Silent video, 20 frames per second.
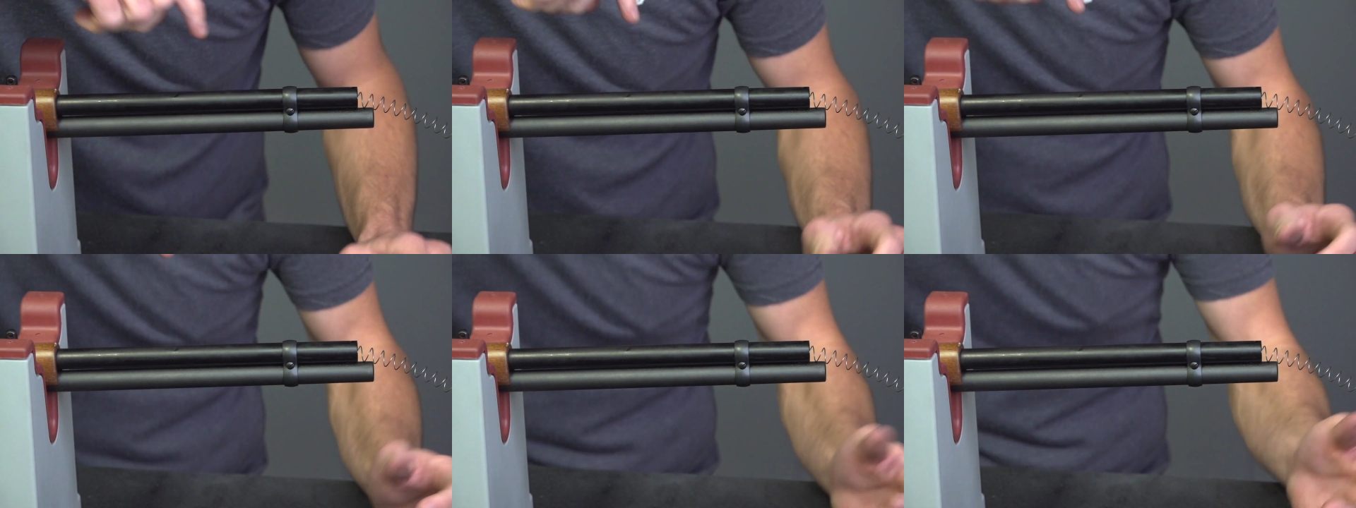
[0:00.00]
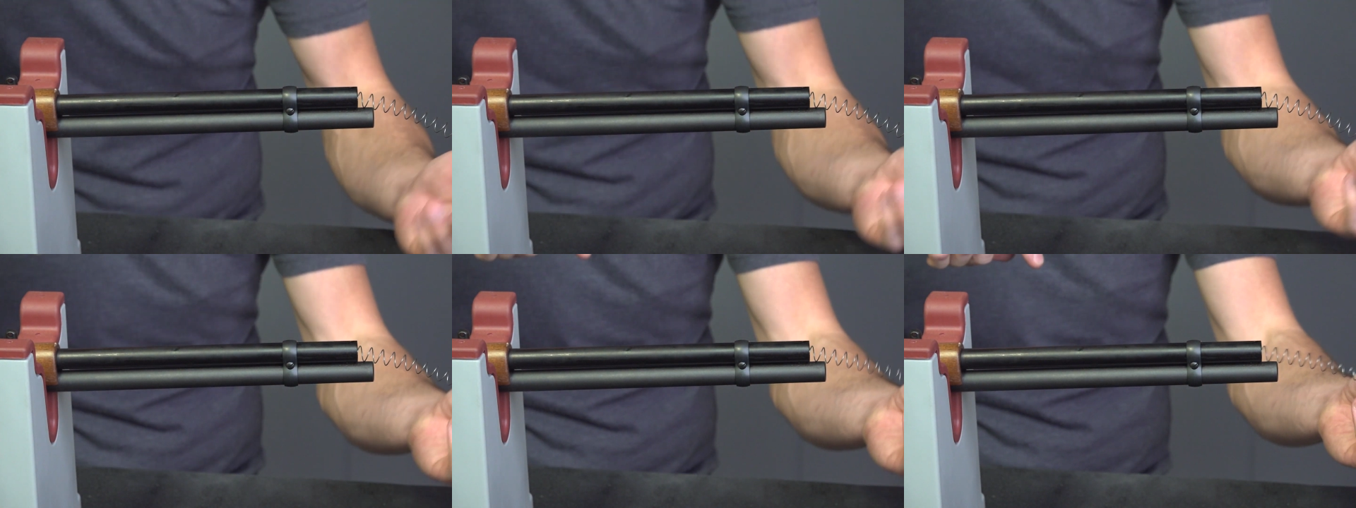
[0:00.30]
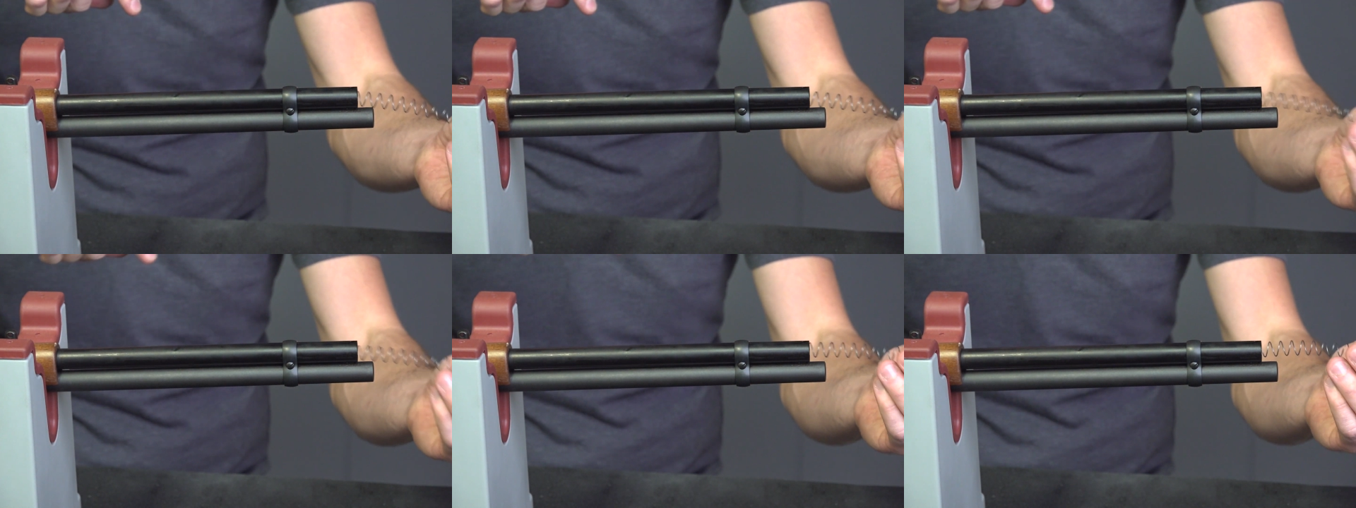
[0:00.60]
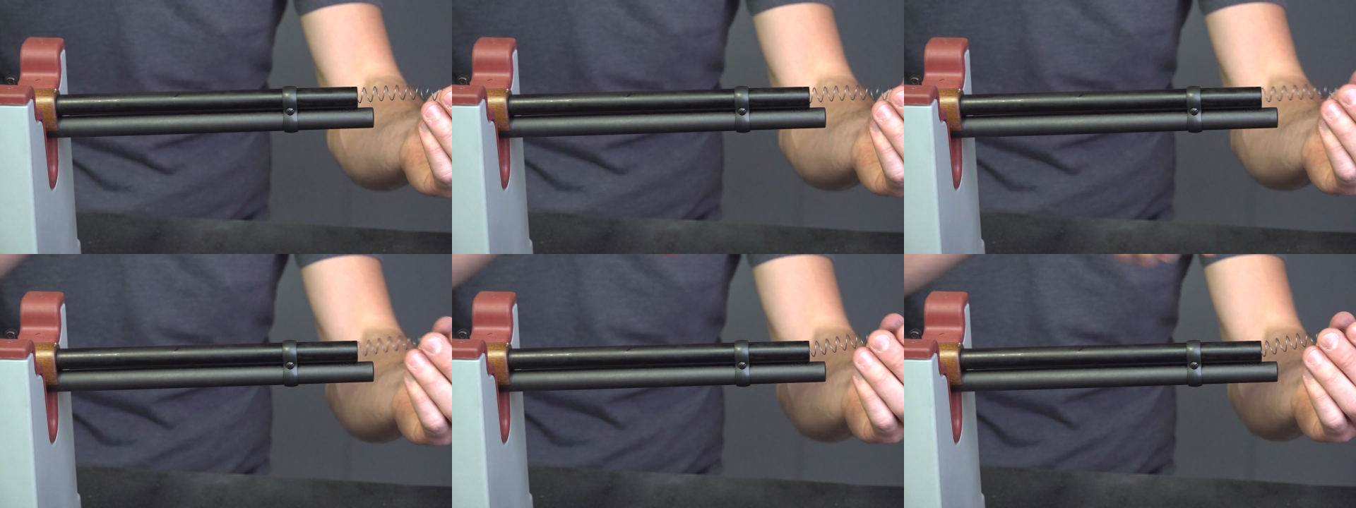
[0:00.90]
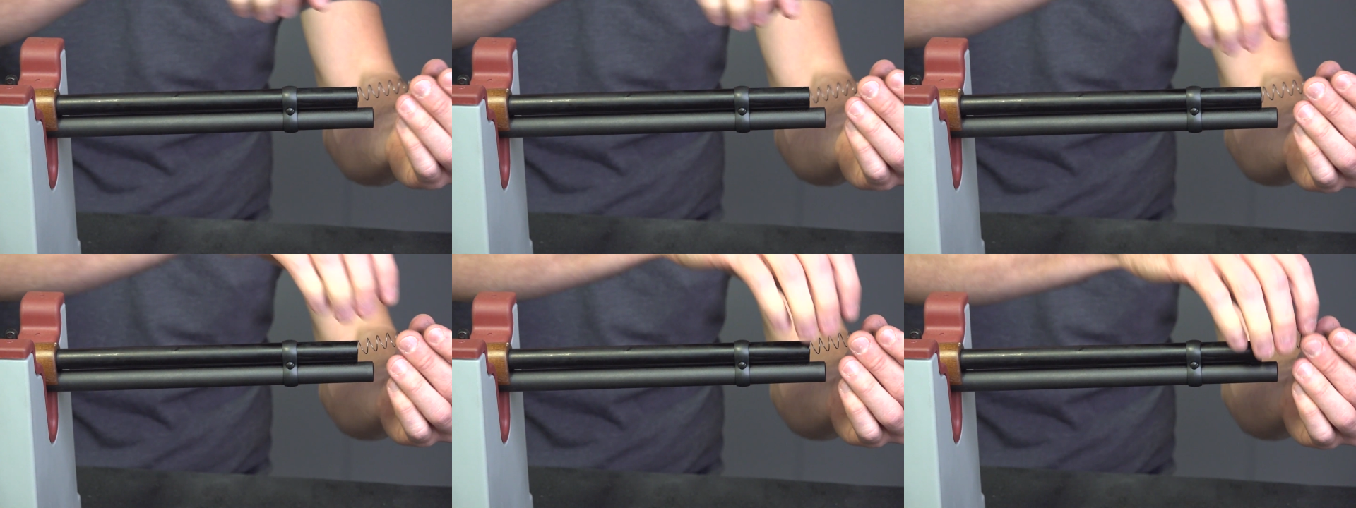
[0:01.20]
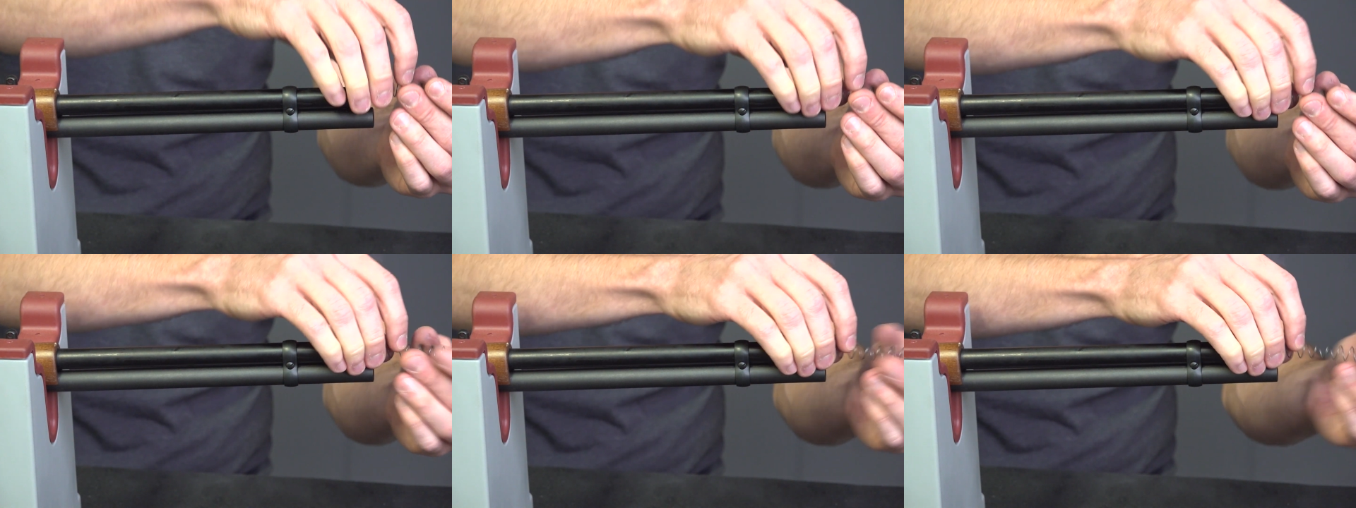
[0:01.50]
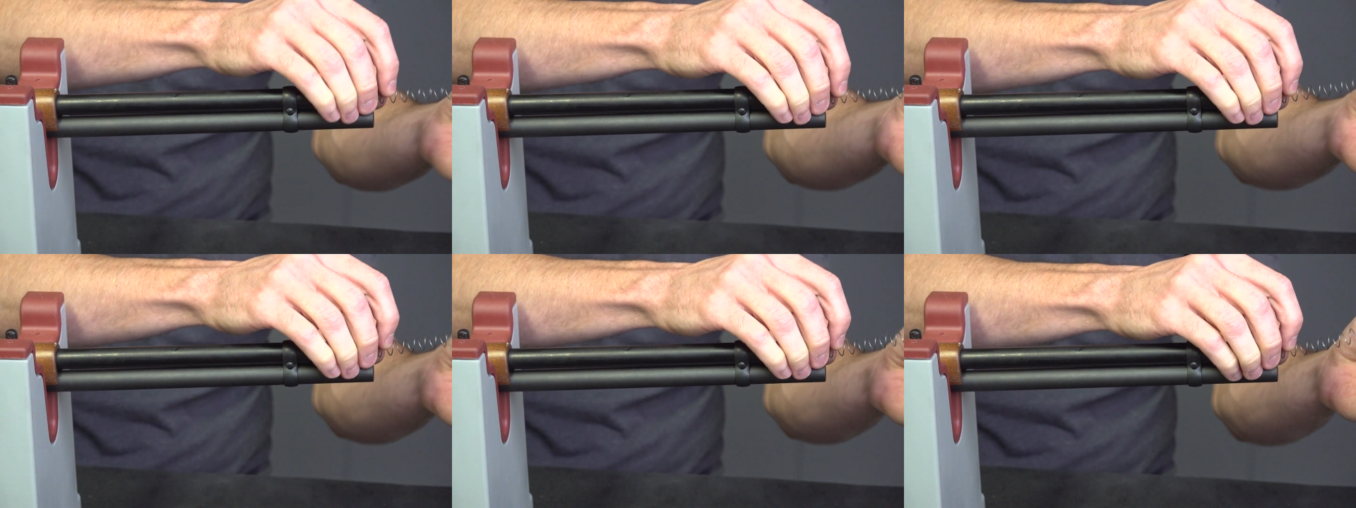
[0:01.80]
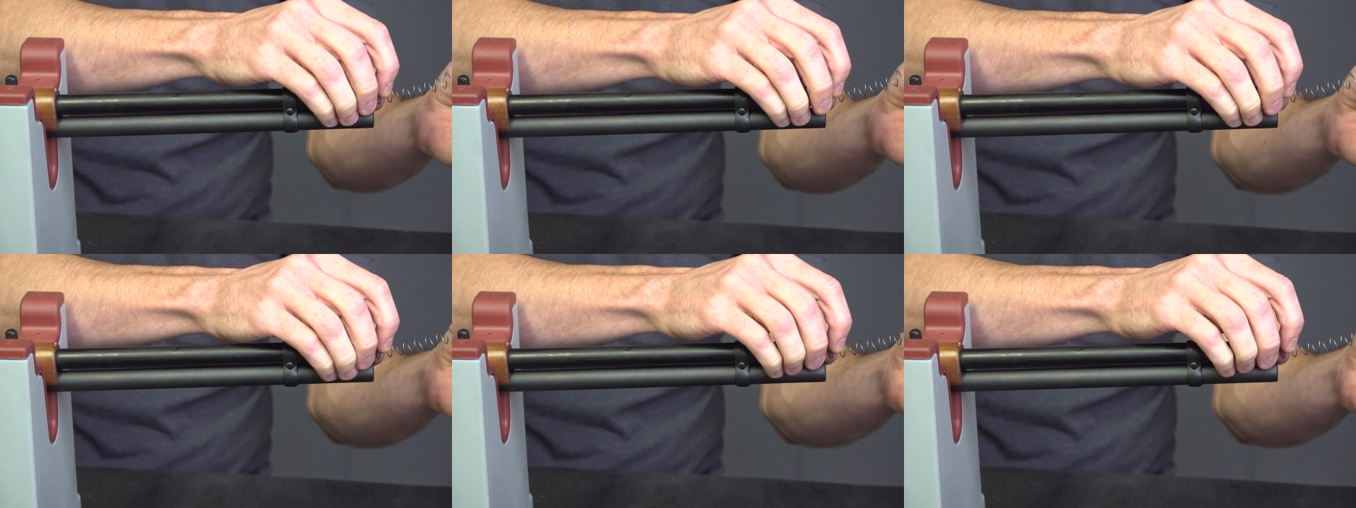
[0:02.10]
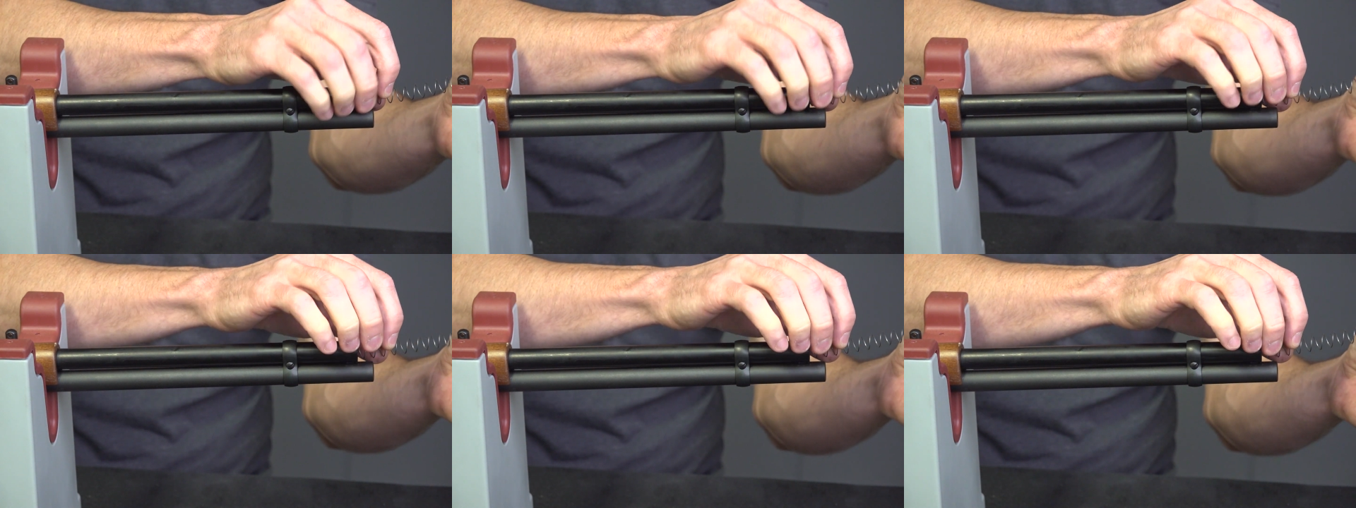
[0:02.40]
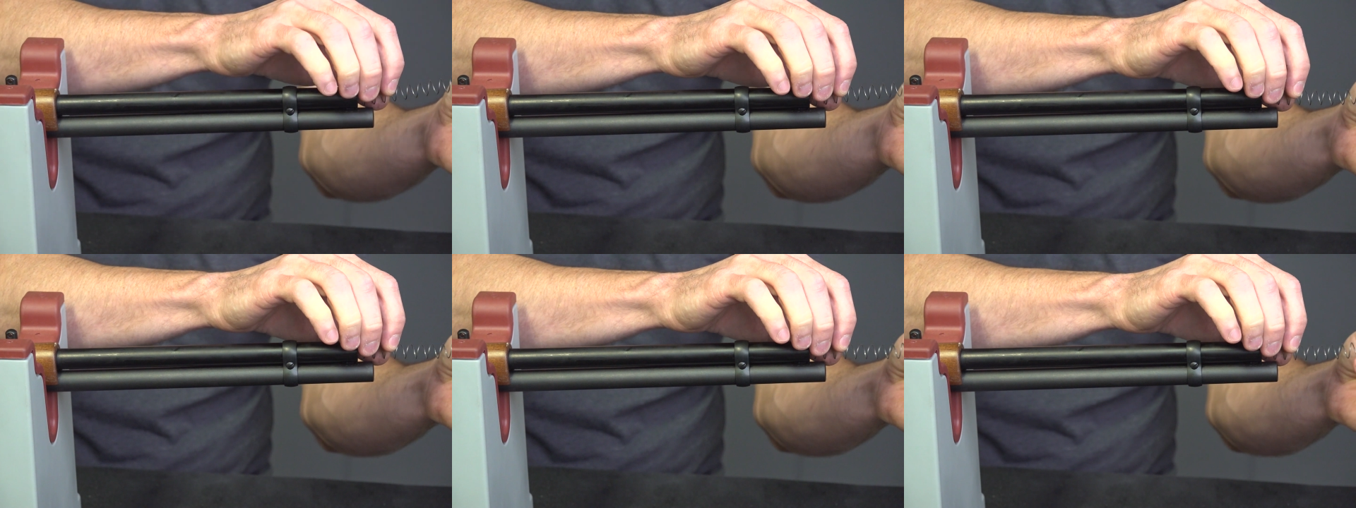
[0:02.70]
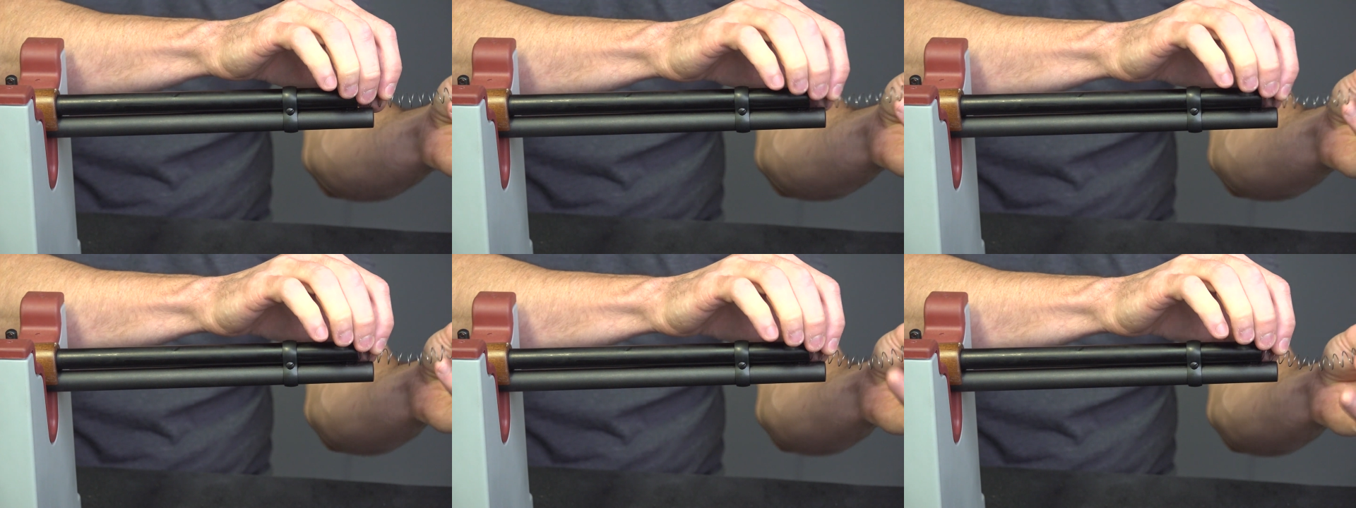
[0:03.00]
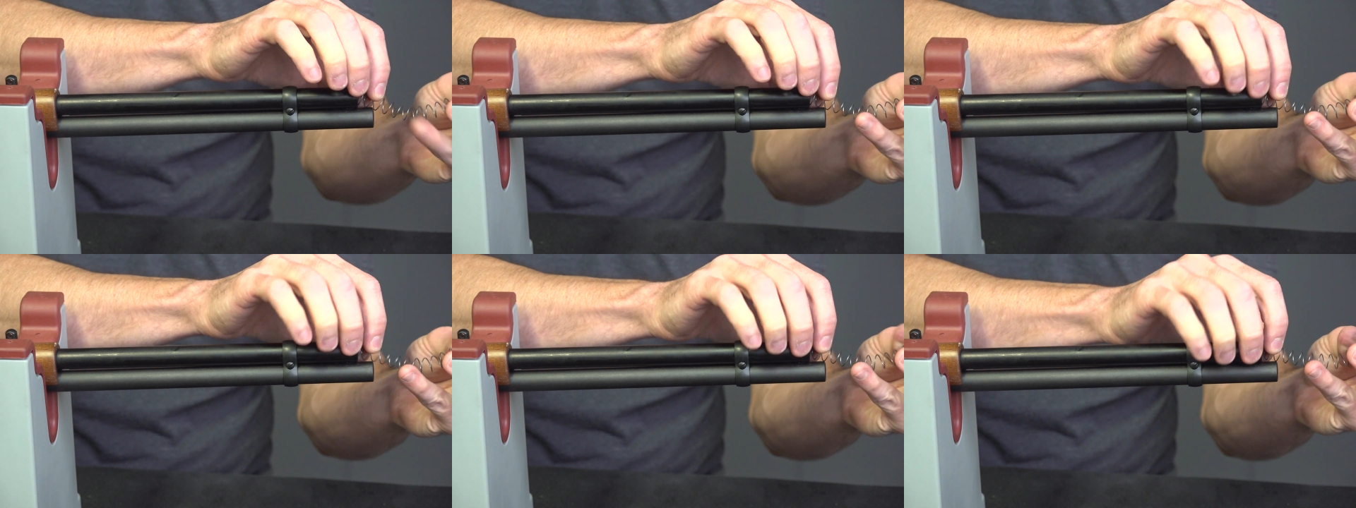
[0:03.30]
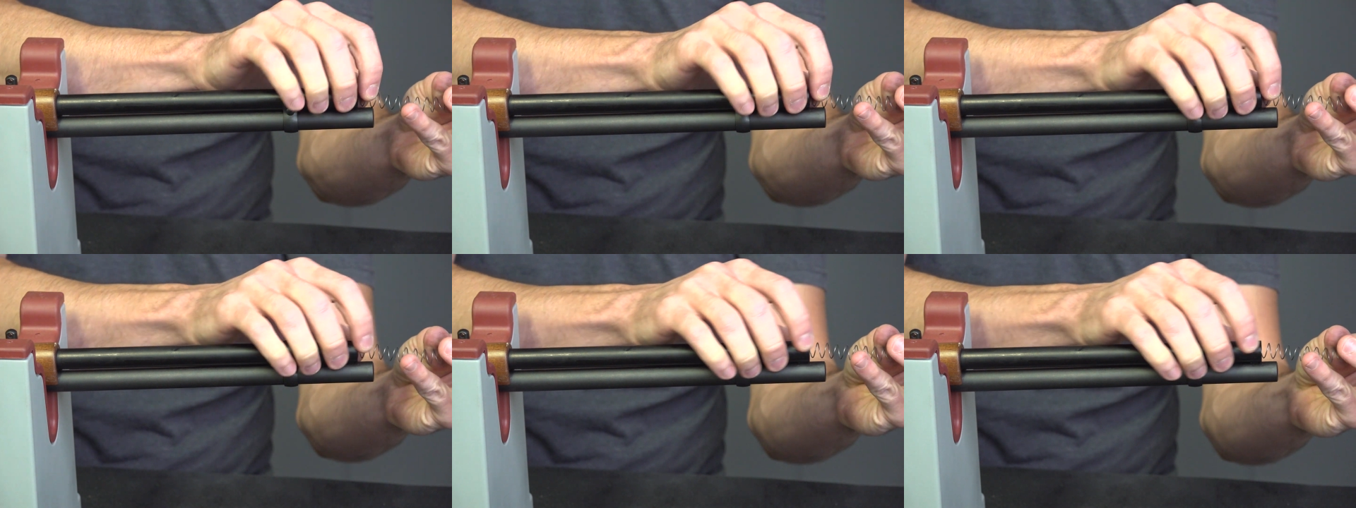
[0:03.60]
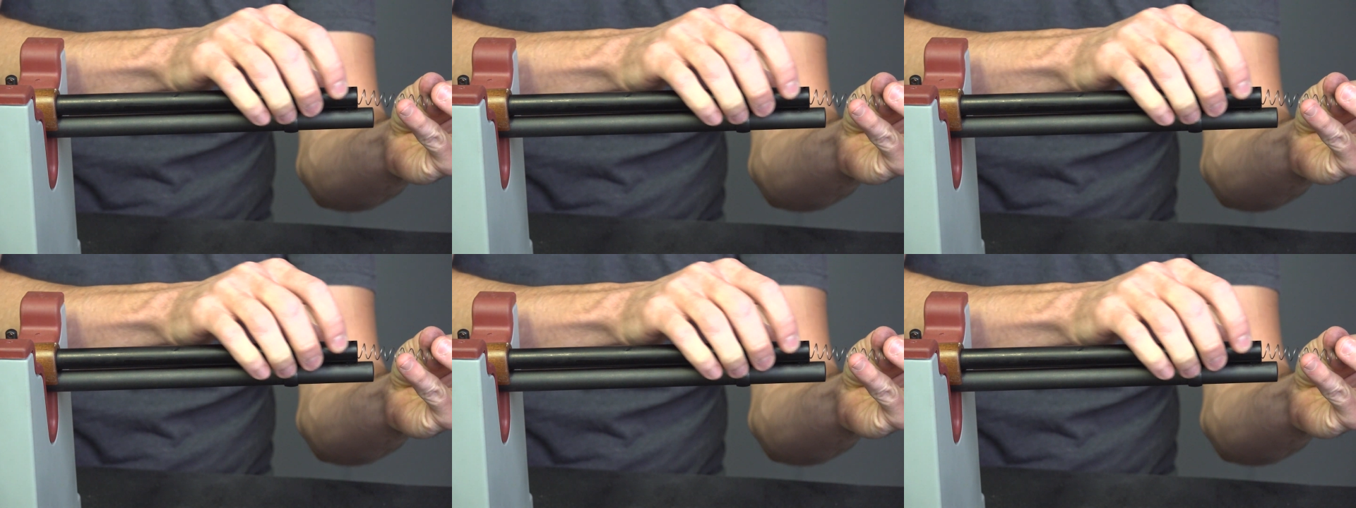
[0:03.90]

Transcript: (no speaker visible)